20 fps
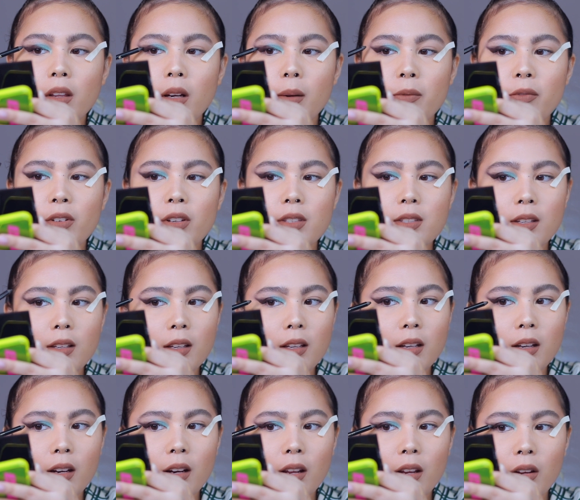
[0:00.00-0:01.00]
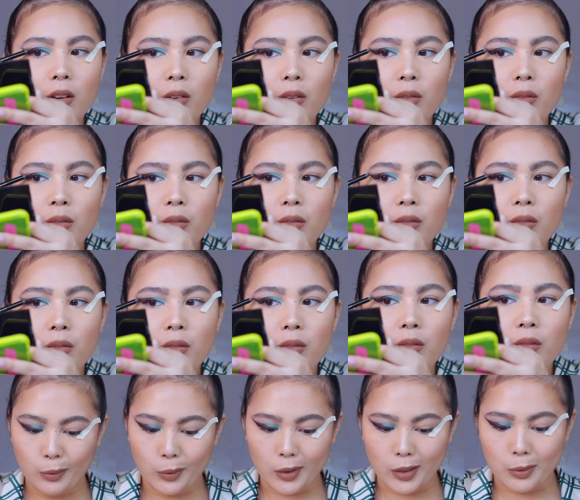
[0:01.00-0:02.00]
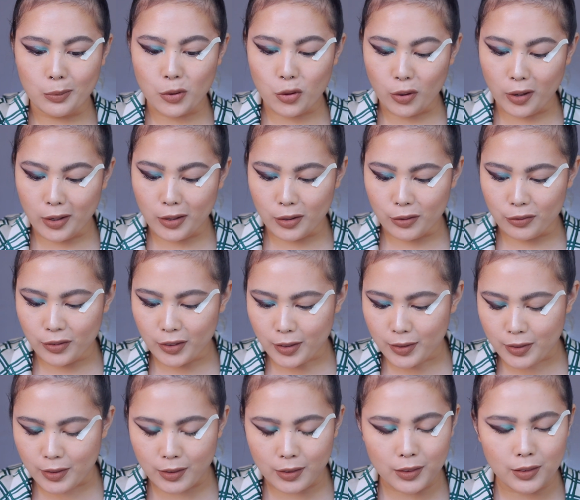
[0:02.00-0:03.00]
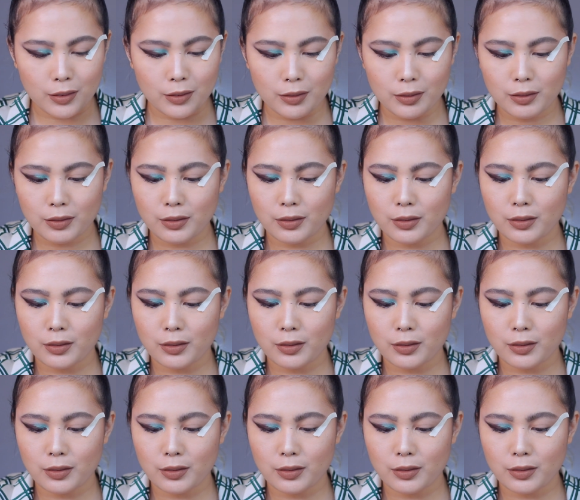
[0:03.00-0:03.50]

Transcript: And then I'm fixing it now. Well, I'm trying to fix it.